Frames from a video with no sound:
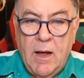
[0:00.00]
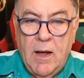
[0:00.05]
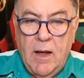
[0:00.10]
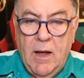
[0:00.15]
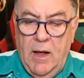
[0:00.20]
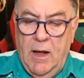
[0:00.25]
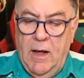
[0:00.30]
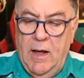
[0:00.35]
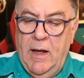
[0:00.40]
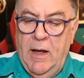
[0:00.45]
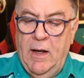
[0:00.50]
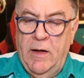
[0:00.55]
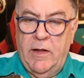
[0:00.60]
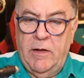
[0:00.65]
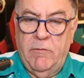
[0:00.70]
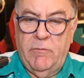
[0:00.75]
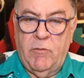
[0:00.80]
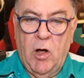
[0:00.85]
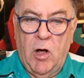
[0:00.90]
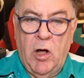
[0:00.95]
And
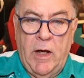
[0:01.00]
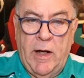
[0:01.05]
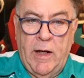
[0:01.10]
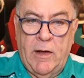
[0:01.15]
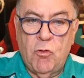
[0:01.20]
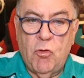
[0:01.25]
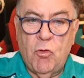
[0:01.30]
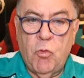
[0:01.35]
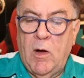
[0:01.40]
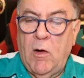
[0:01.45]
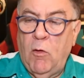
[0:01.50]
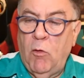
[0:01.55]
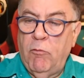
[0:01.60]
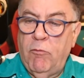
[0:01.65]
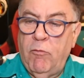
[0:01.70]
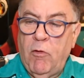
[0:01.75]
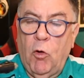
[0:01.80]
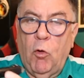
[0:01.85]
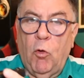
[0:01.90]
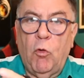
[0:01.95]
you've got a 12
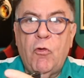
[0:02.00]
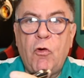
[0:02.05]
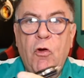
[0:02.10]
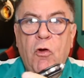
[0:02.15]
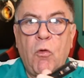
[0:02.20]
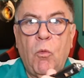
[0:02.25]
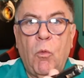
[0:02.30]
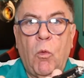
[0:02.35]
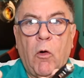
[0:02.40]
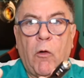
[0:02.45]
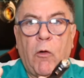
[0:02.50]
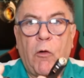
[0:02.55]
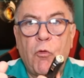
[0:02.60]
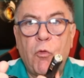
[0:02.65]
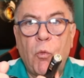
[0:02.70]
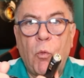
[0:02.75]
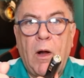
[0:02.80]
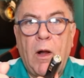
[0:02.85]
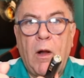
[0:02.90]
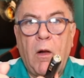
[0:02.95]
volt one as
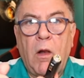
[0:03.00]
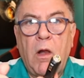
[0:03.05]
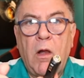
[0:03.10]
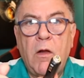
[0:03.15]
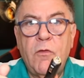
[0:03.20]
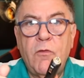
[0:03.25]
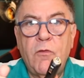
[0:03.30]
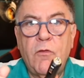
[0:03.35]
well,